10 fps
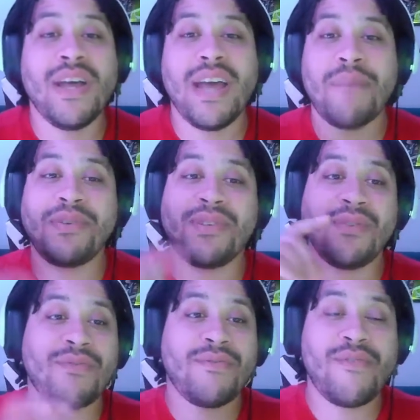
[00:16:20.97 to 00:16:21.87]
Episode
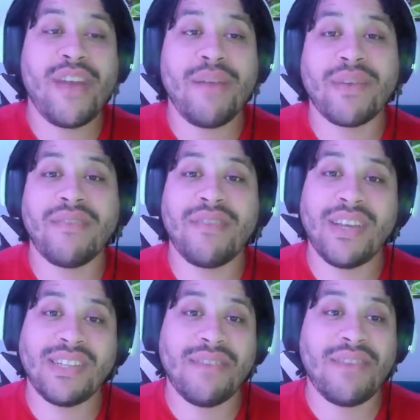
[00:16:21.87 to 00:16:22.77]
3, I'm giving it a
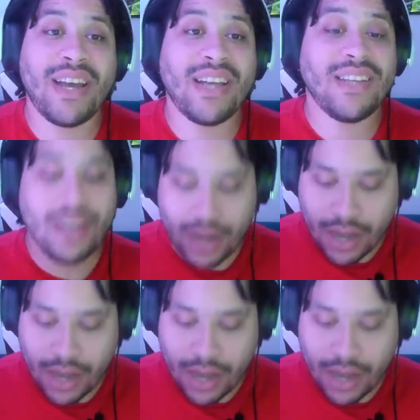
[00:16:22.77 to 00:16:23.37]
7 out of 10.